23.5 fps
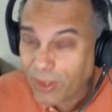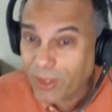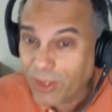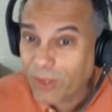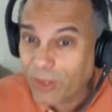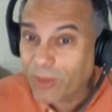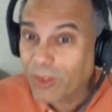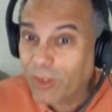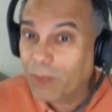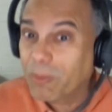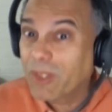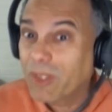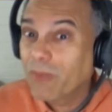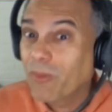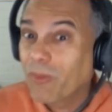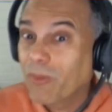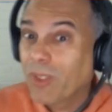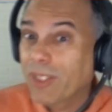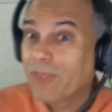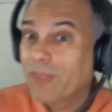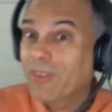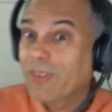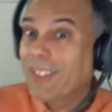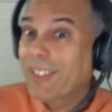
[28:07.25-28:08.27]
or are you going to be
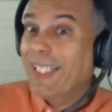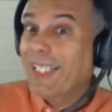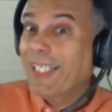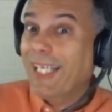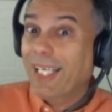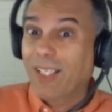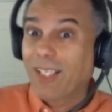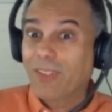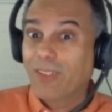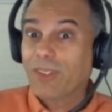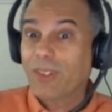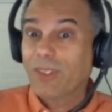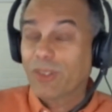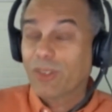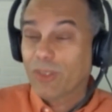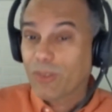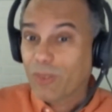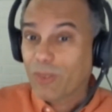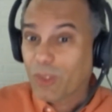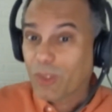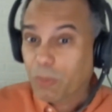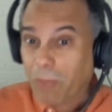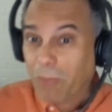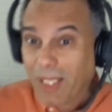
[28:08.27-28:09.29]
wanting to get out of there
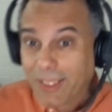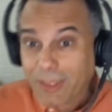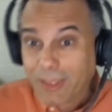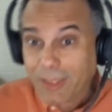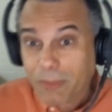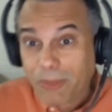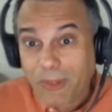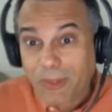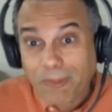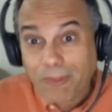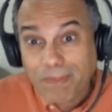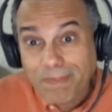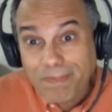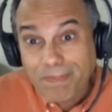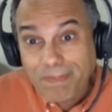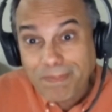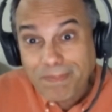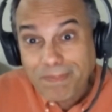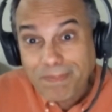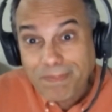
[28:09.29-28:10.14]
as soon as possible?